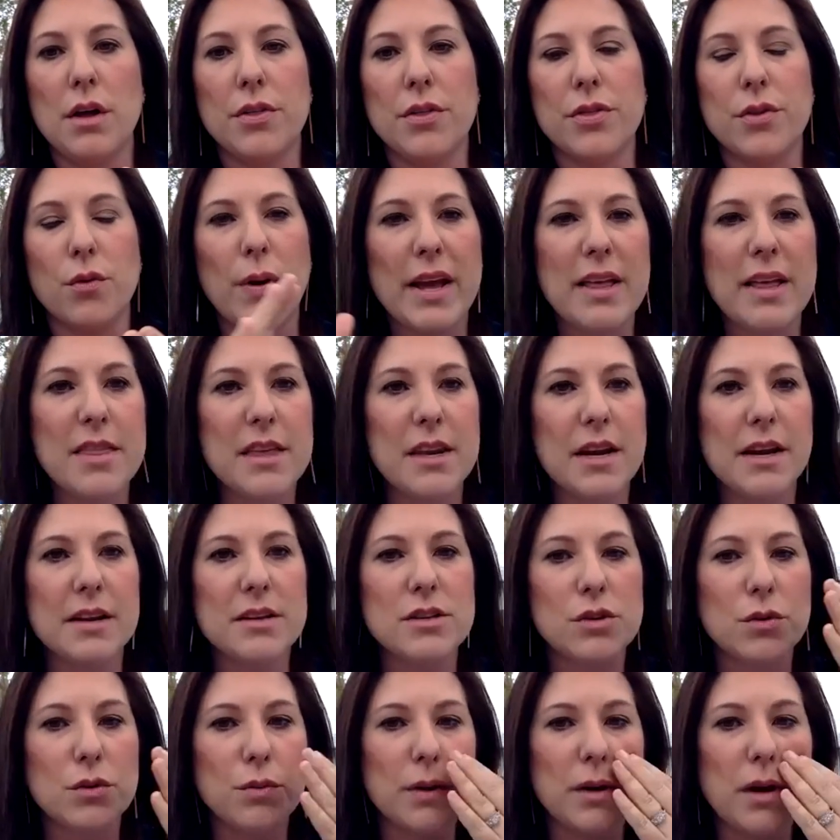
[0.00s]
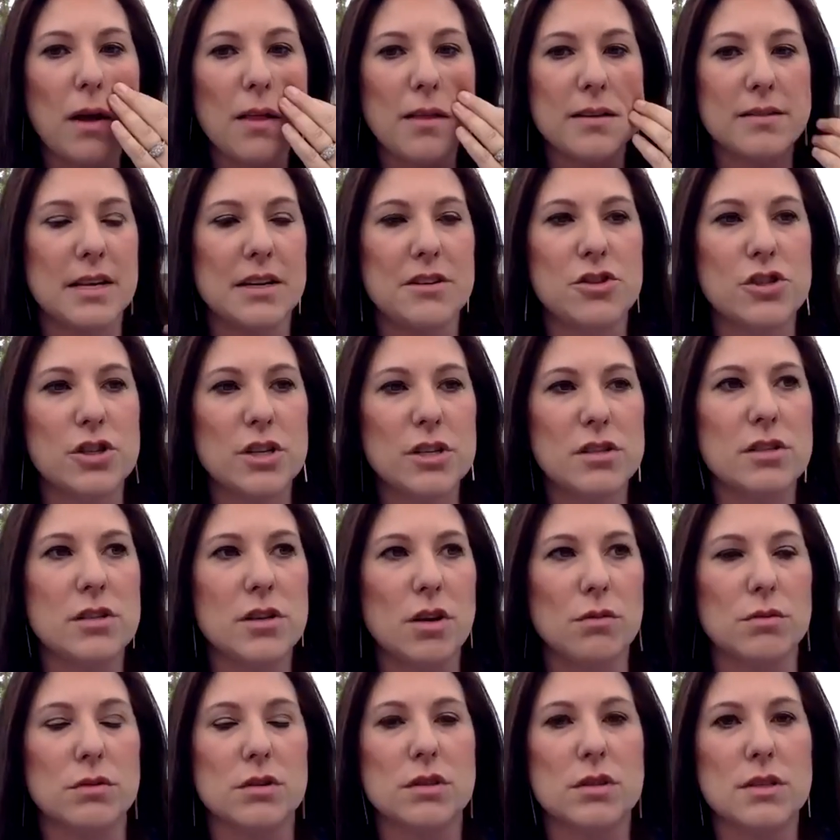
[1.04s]
The way that I do it all is I just
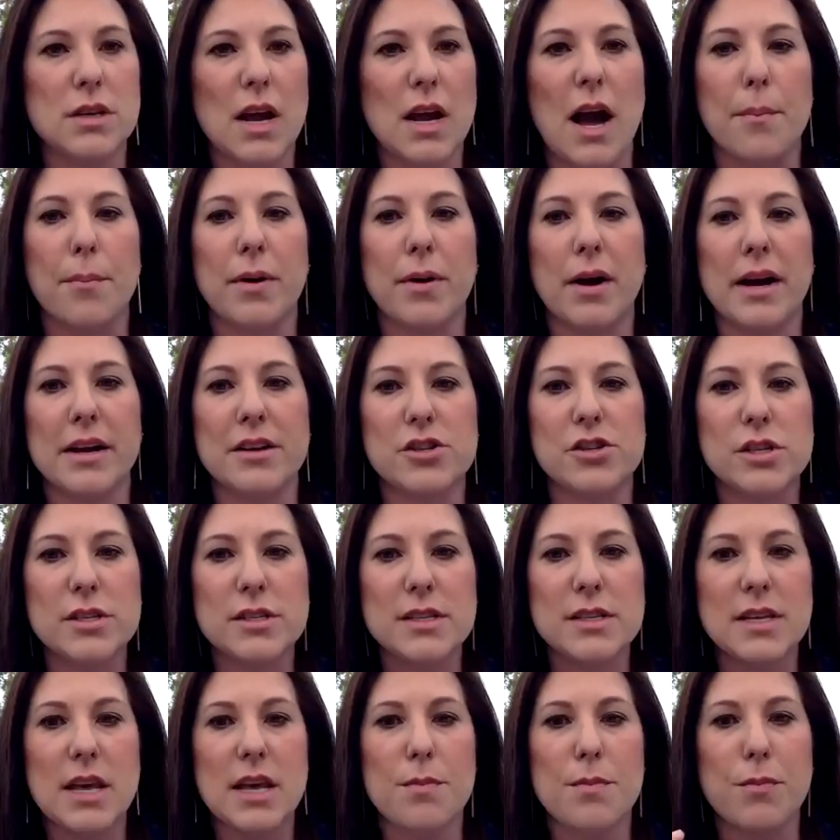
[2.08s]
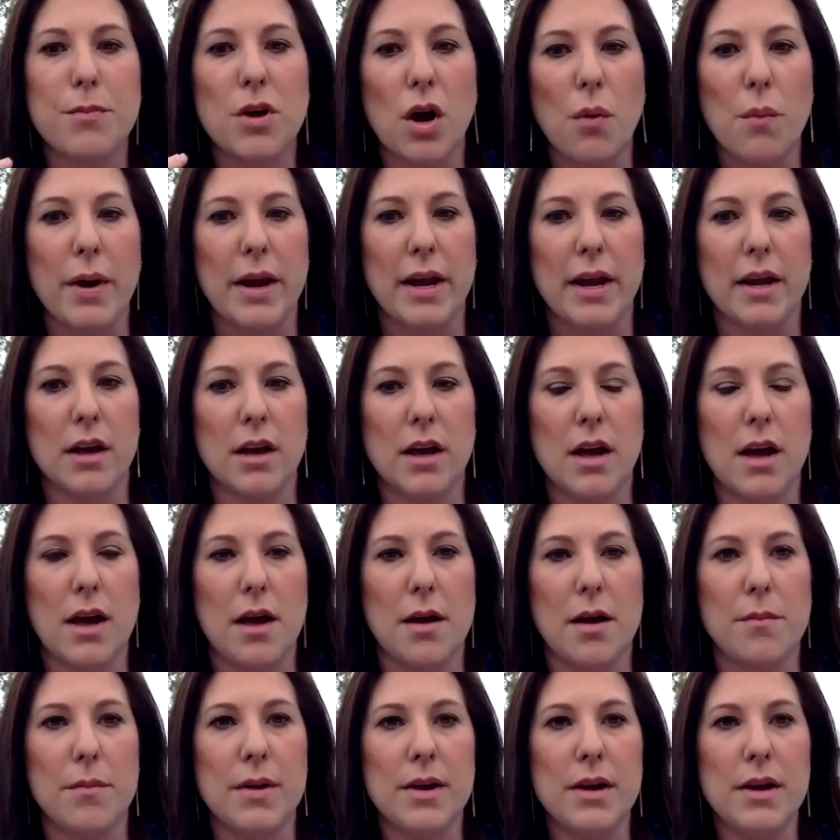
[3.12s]
don't stop. I just keep going.
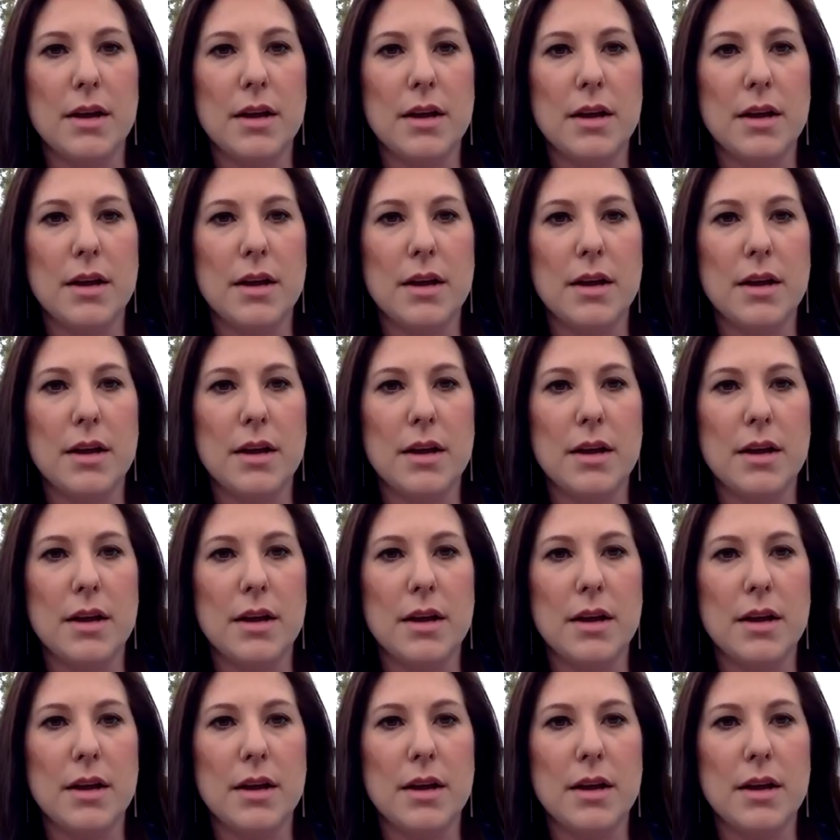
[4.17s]
Um,